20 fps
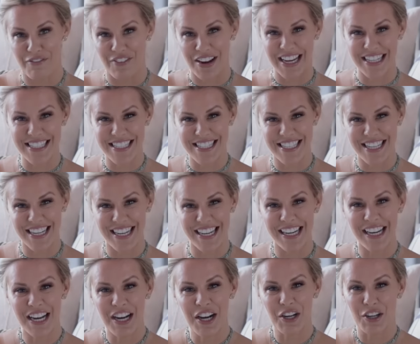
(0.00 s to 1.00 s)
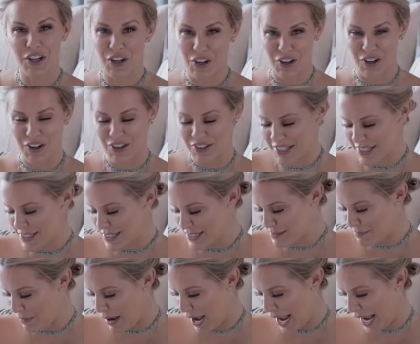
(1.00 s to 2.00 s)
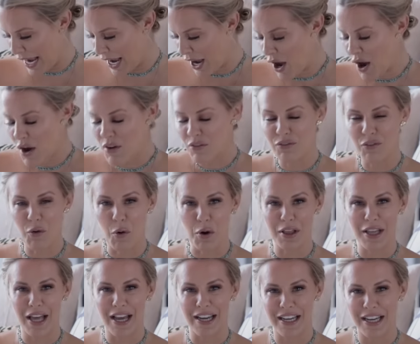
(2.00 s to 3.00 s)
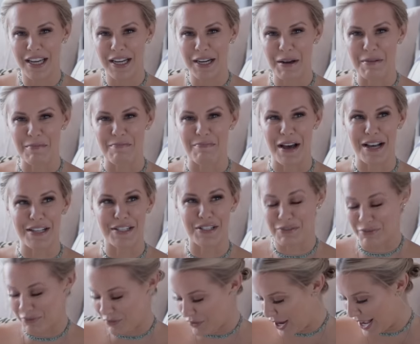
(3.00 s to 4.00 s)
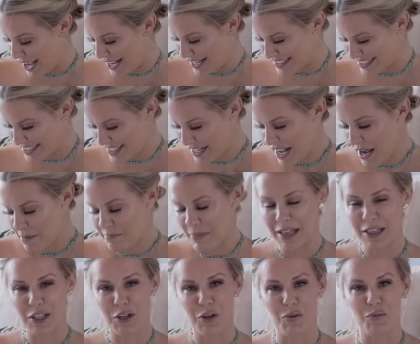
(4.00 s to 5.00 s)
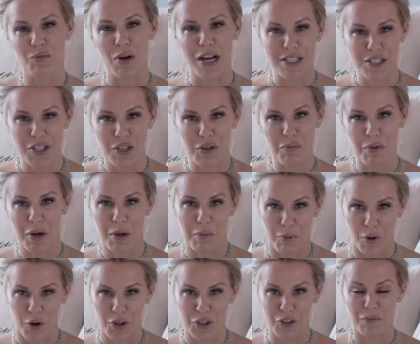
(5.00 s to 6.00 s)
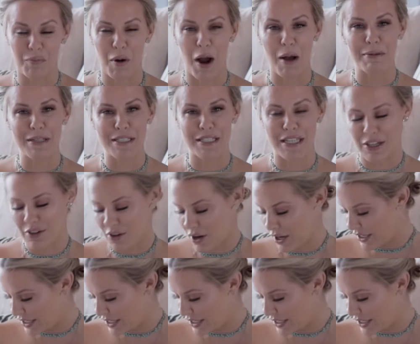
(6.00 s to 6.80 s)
fancy Kerr. This is my four-legged best friend, my little rescue pit bull. You've probably seen her on